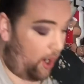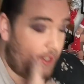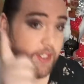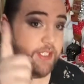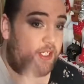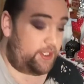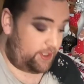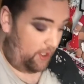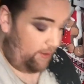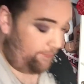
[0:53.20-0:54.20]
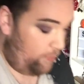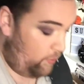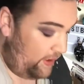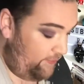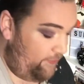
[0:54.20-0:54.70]
I'm going to start off
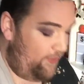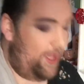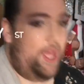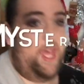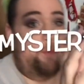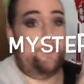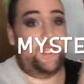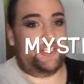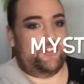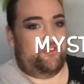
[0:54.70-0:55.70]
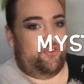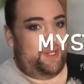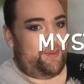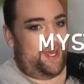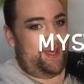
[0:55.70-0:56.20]
with a
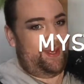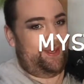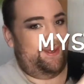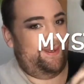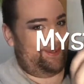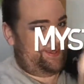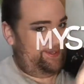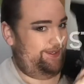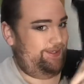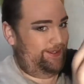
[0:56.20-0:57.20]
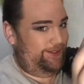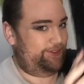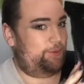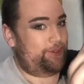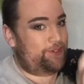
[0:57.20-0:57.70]
mystery bag.
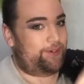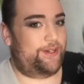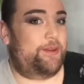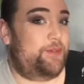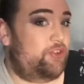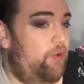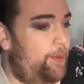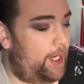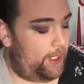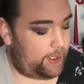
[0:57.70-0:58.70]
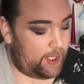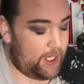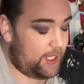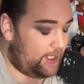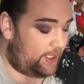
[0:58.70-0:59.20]
Do we all like a mystery bag?
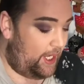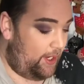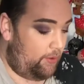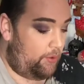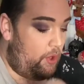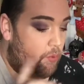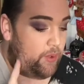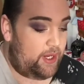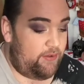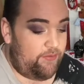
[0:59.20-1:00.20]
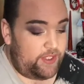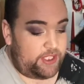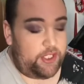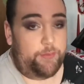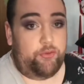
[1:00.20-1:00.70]
Now, with
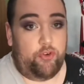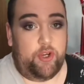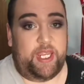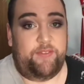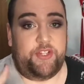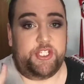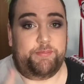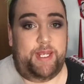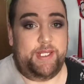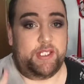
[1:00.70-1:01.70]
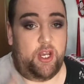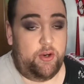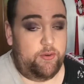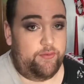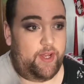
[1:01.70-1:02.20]
Superdrug, if you spent
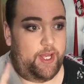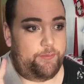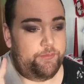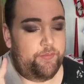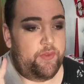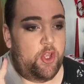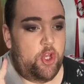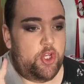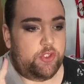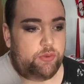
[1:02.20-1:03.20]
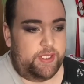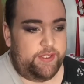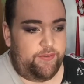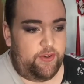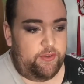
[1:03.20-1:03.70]
over
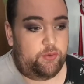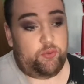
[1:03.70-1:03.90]
twenty-five,